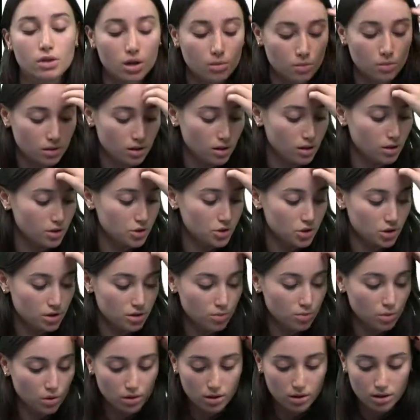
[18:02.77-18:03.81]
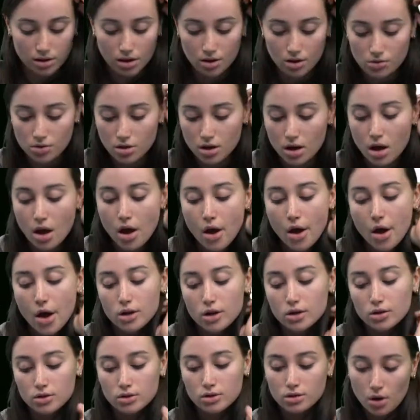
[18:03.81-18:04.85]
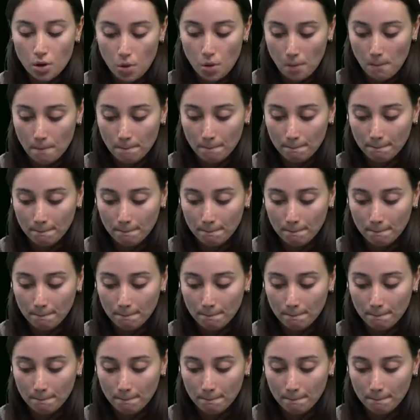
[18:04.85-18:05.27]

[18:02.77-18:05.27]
common, I'll just point it out. So